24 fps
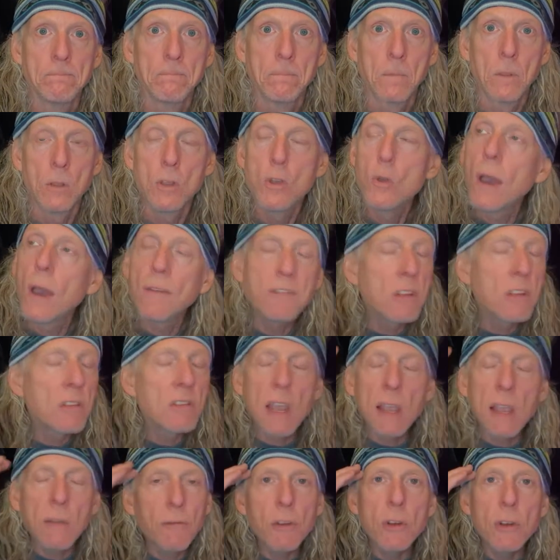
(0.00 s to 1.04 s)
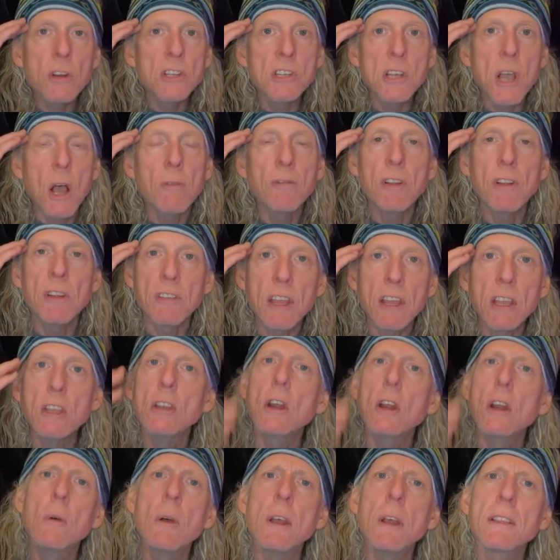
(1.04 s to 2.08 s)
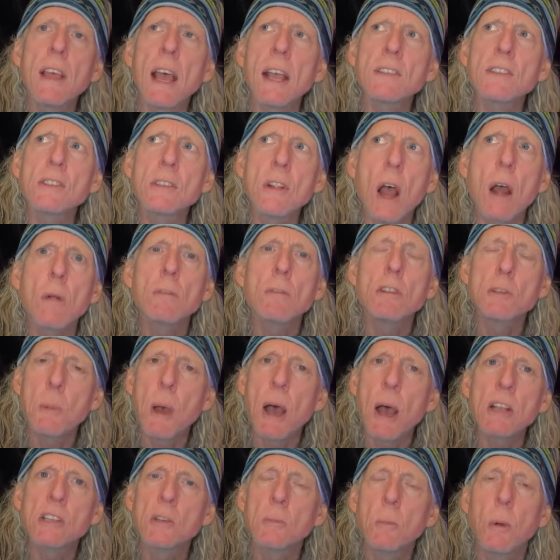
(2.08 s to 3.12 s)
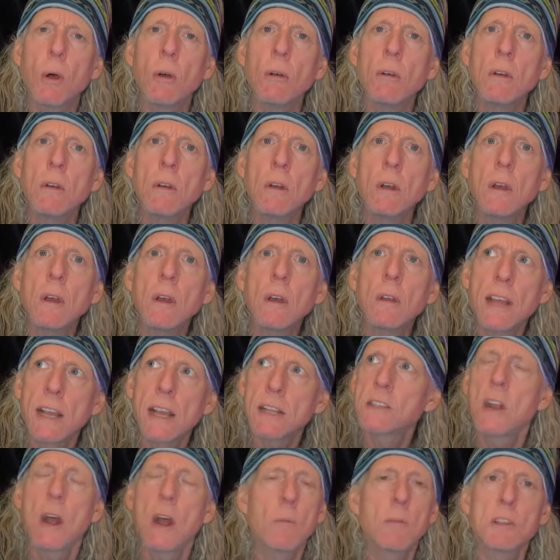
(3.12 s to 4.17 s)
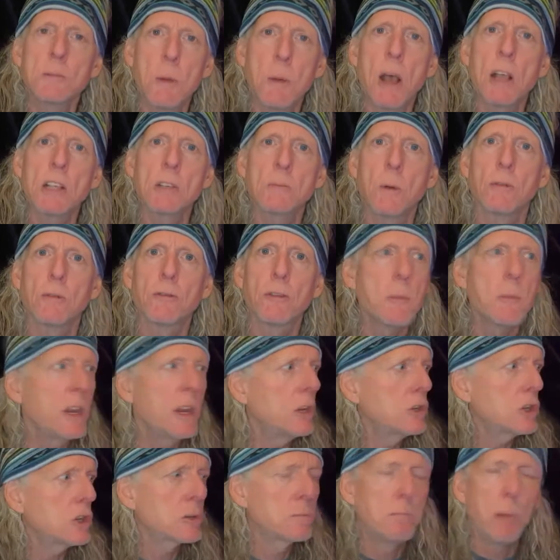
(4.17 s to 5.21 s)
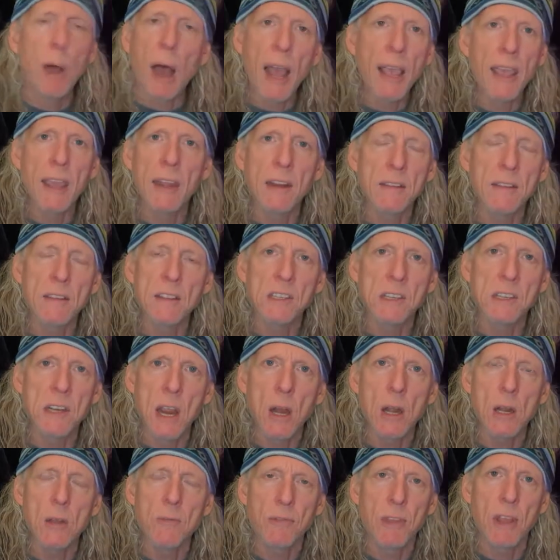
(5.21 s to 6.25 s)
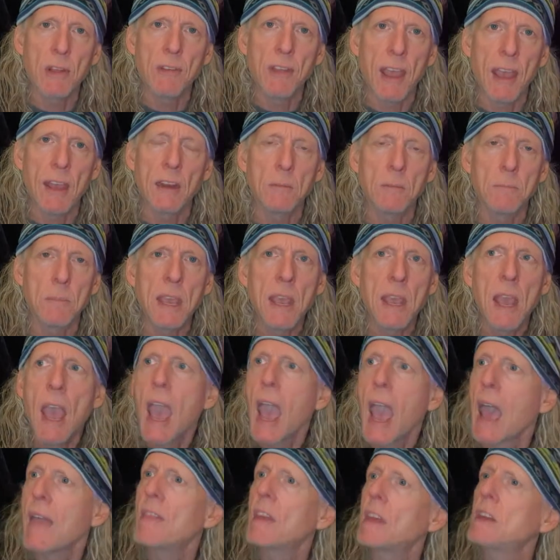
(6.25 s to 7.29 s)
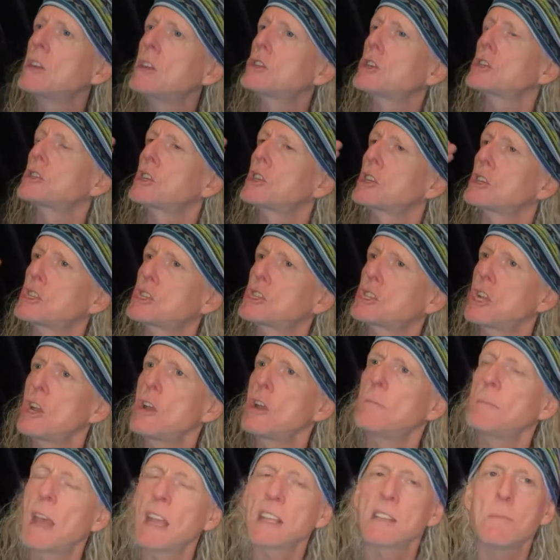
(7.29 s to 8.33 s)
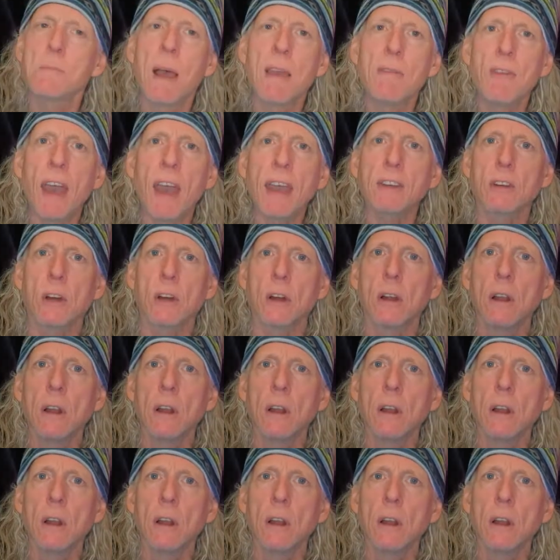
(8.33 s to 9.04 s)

You have to think for yourself and think, you know what? That's not responsible. That's not responsible for me to just buy into this narrative they've handed me and then to just assume that's my vector.